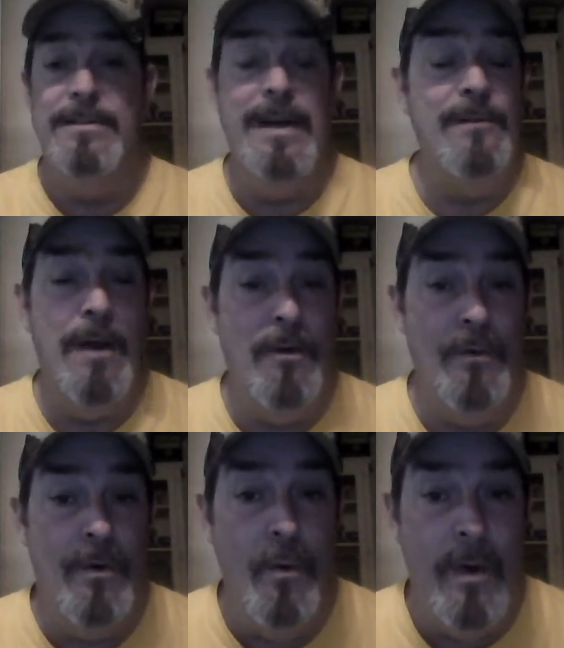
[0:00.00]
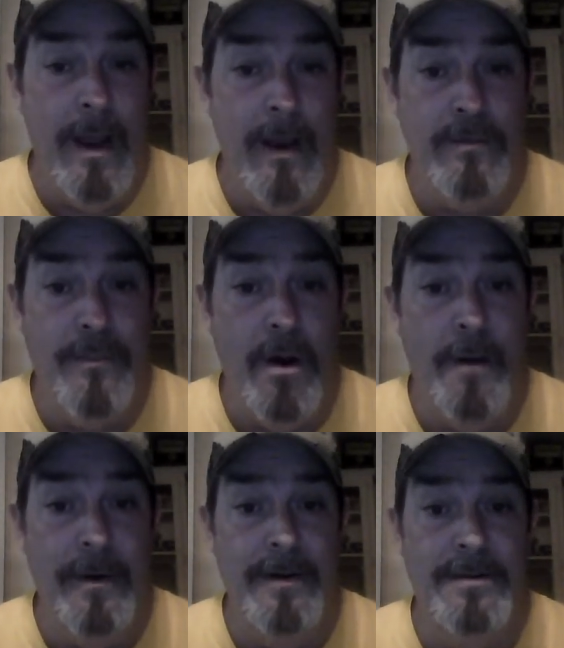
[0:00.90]
sitting right on the courthouse
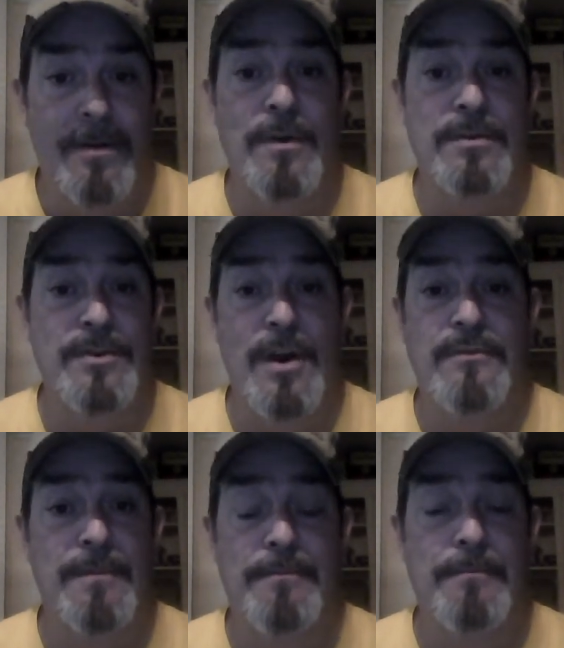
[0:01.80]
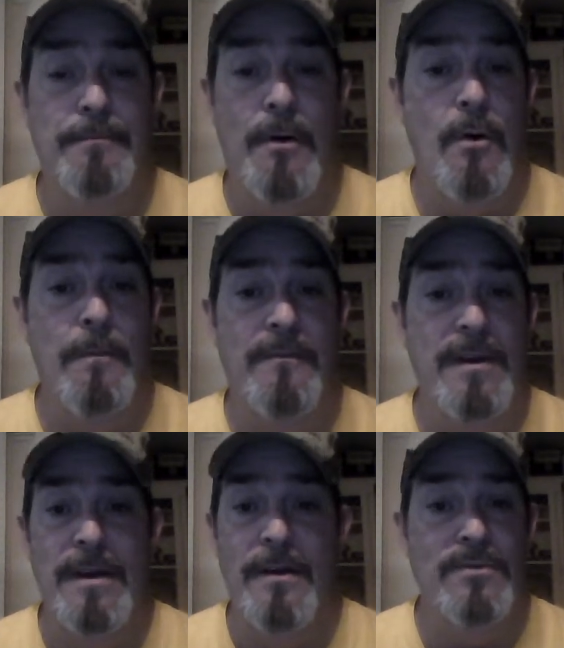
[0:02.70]
property, so there's sheriff's department
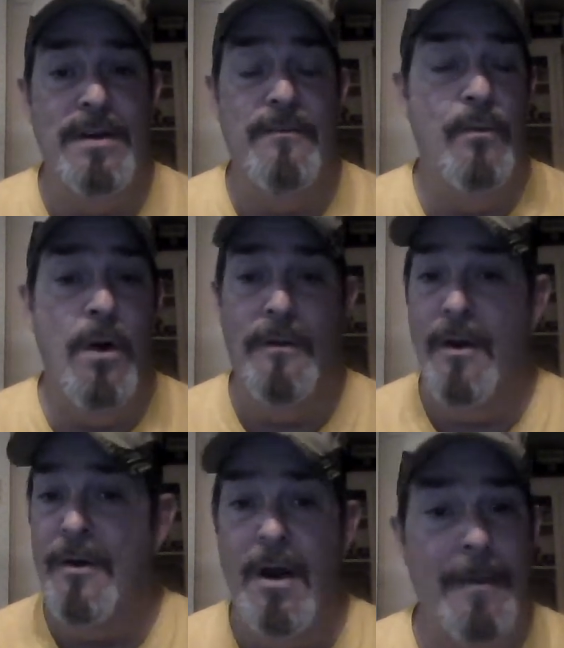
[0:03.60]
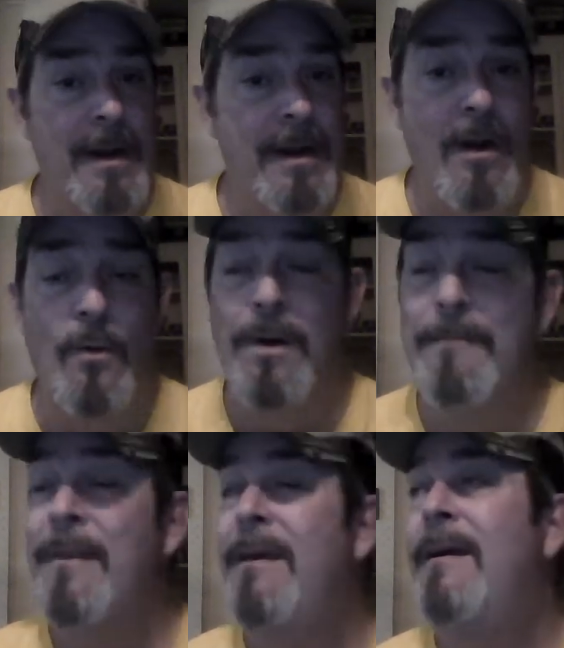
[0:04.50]
vehicles everywhere, and they're coming and
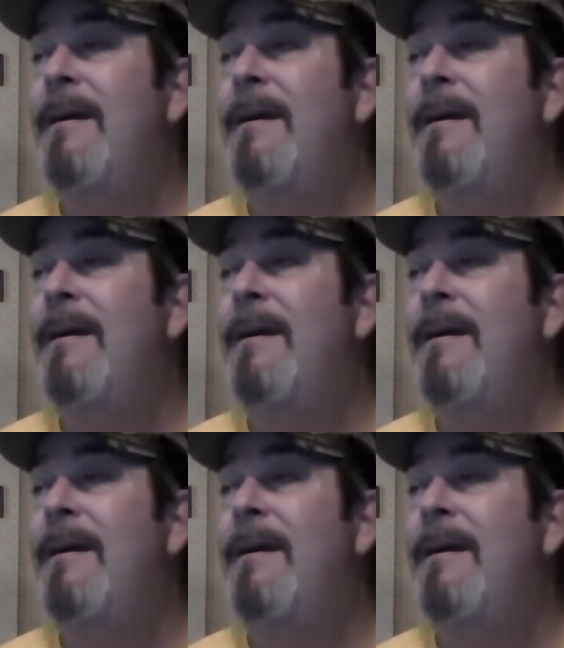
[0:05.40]
going.